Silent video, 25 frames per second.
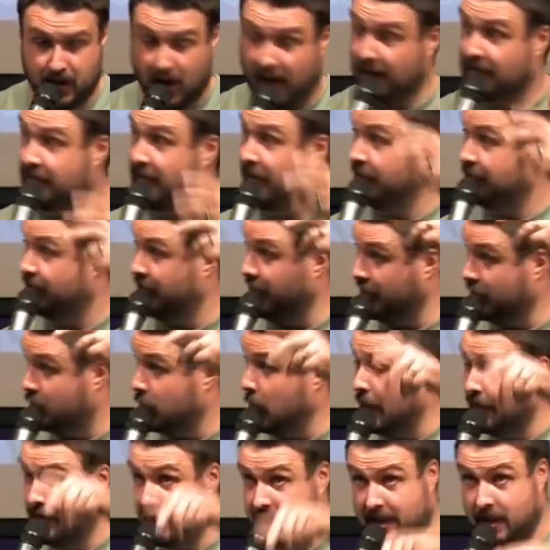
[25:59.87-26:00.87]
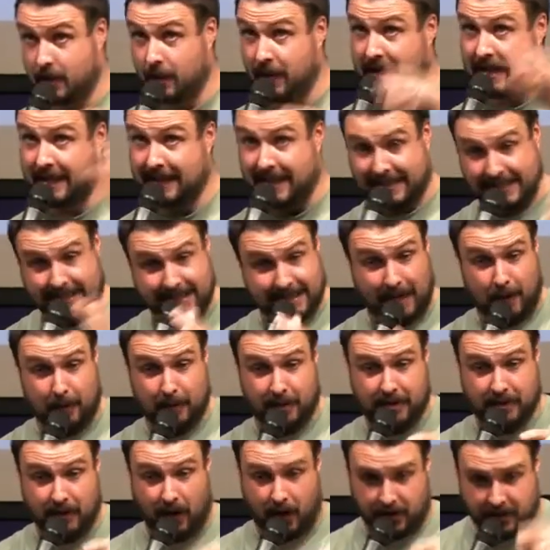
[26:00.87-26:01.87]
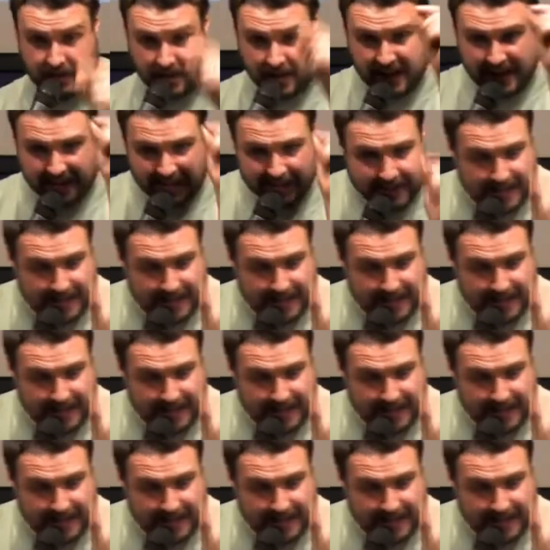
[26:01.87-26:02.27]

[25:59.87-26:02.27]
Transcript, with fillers: John 15:12, this is how it starts.